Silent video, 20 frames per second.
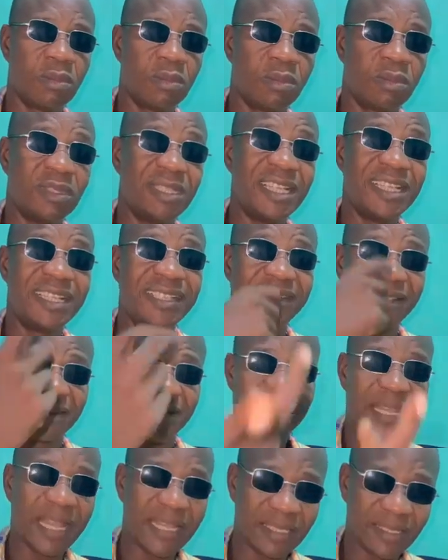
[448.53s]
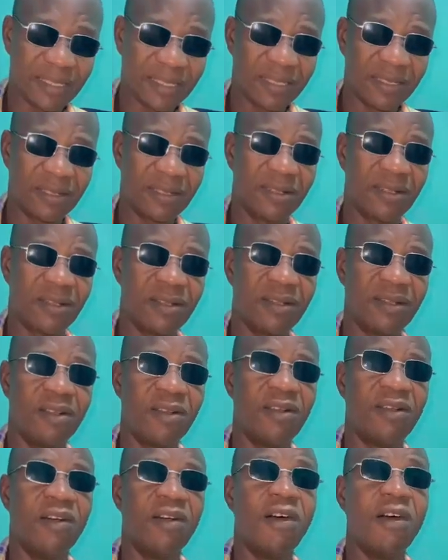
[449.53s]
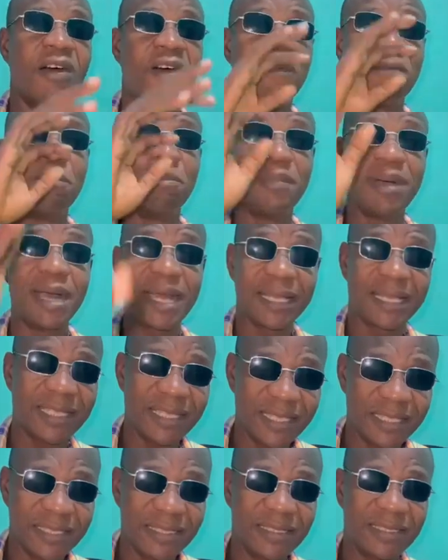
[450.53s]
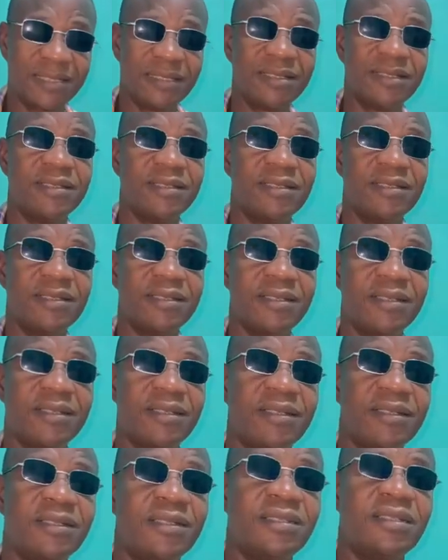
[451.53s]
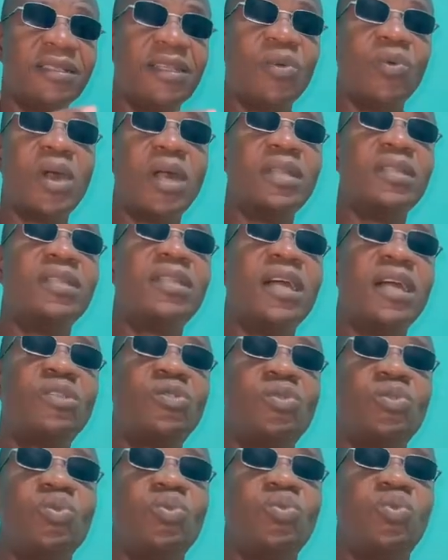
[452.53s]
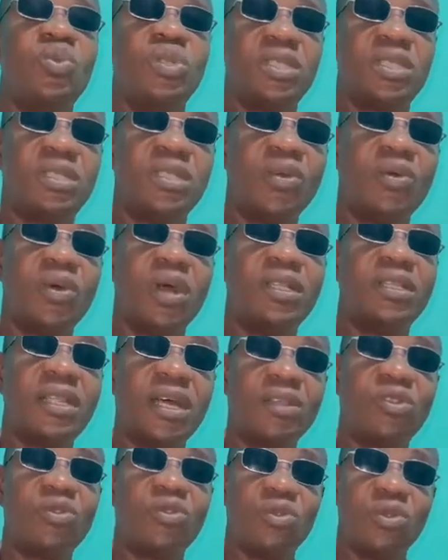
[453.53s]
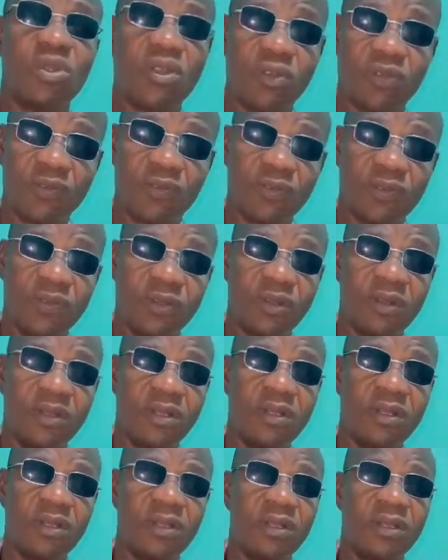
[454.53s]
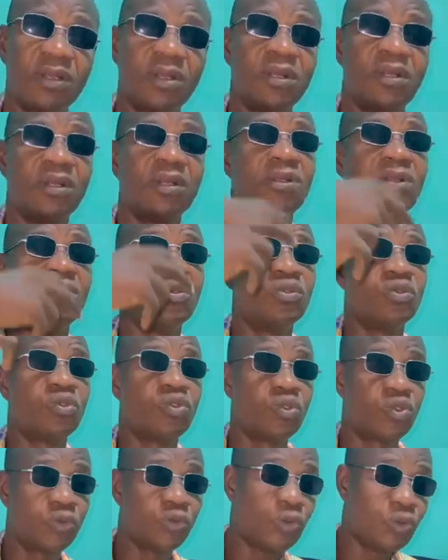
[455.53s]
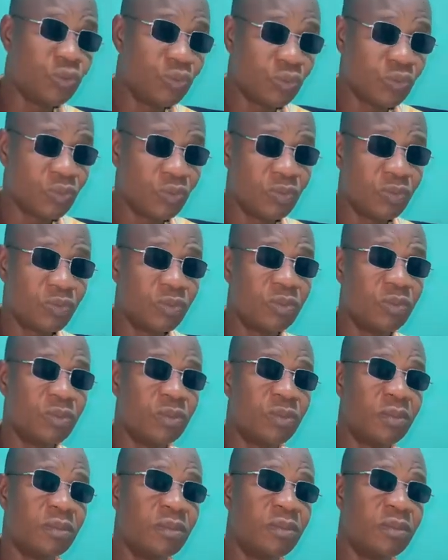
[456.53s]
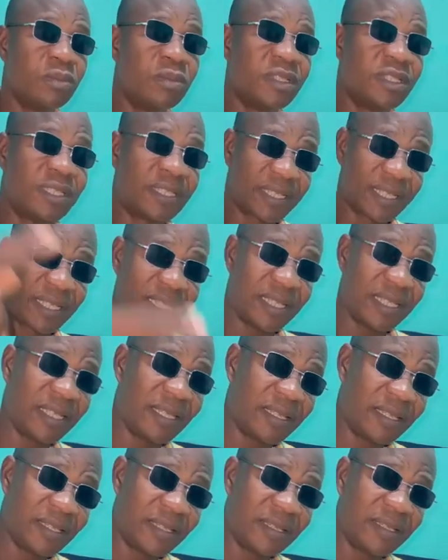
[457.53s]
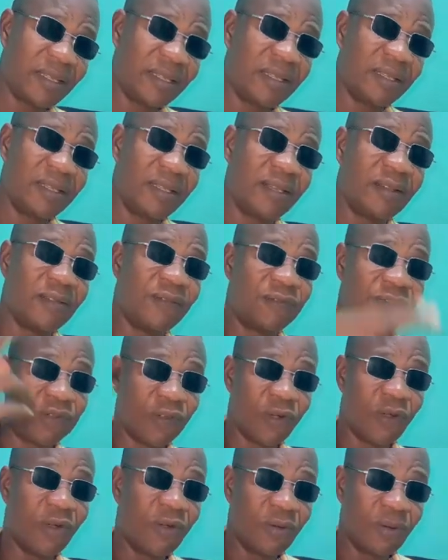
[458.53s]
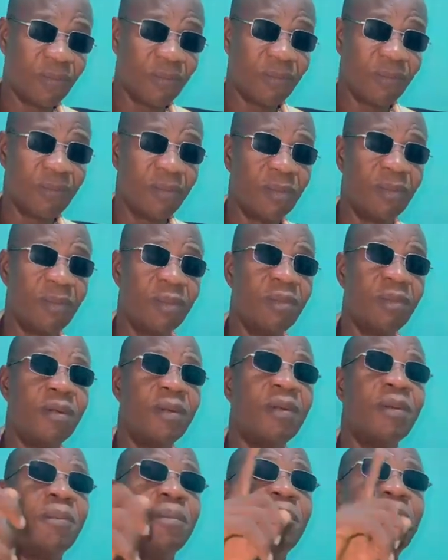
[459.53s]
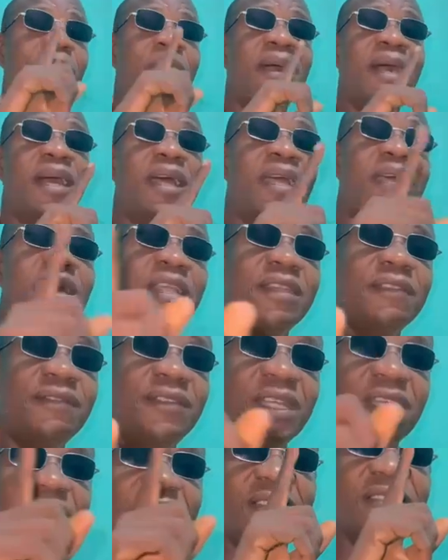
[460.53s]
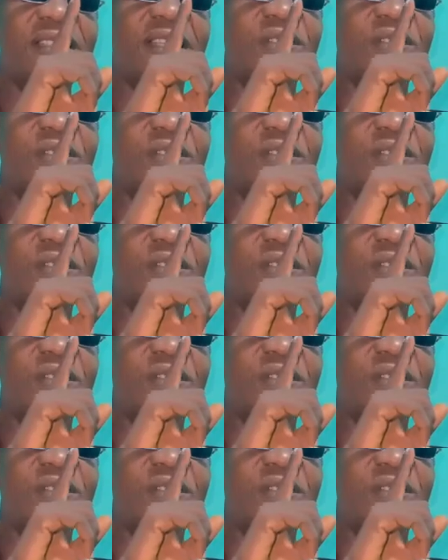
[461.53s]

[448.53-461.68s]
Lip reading: the green light of marrying the one that you wish, the one that you love. 2, 3, 4. But if there is a